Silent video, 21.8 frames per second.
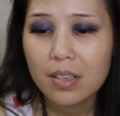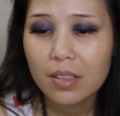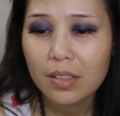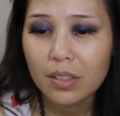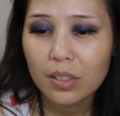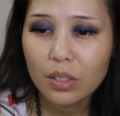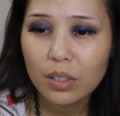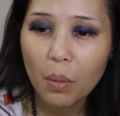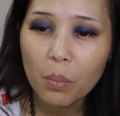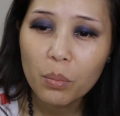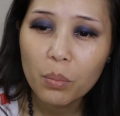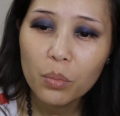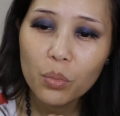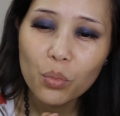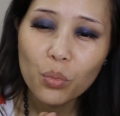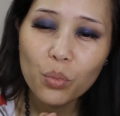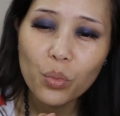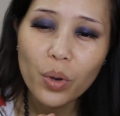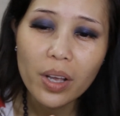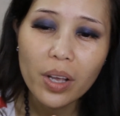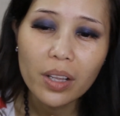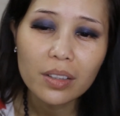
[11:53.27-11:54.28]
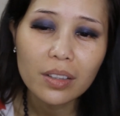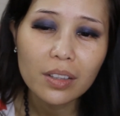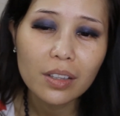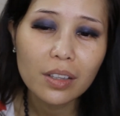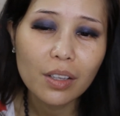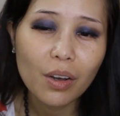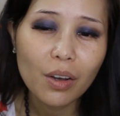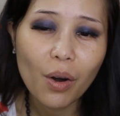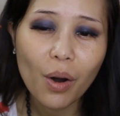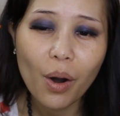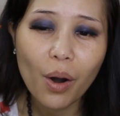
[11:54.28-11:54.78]
somewhere
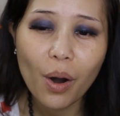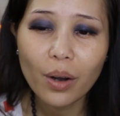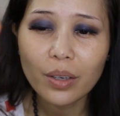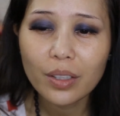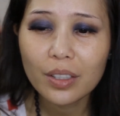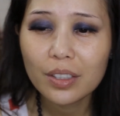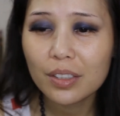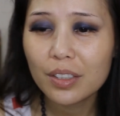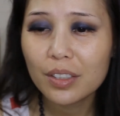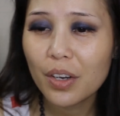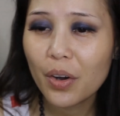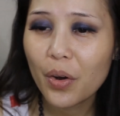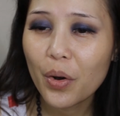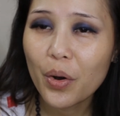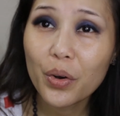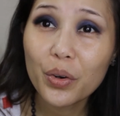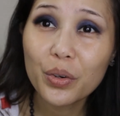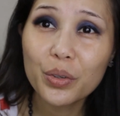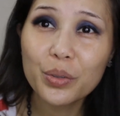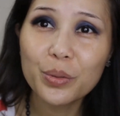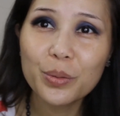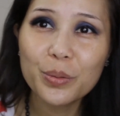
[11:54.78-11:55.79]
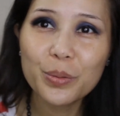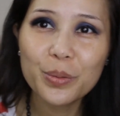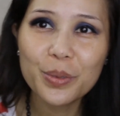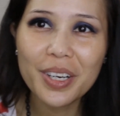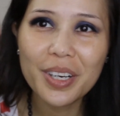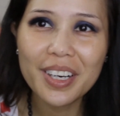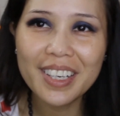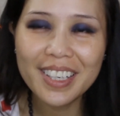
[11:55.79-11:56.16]
long ago.